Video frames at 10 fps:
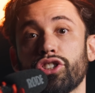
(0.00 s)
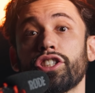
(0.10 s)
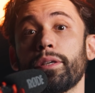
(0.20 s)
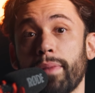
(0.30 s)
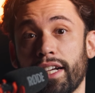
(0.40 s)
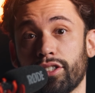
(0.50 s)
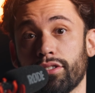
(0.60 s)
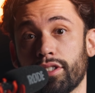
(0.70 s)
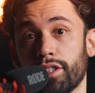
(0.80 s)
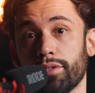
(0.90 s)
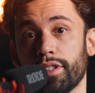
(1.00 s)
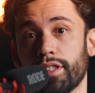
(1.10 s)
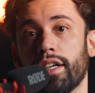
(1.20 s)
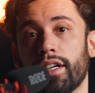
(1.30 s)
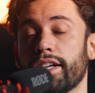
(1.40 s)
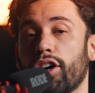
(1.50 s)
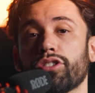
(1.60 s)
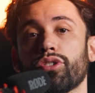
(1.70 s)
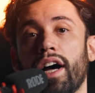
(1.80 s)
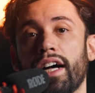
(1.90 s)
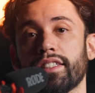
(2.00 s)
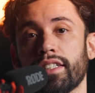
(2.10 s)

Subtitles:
G Master series. It also has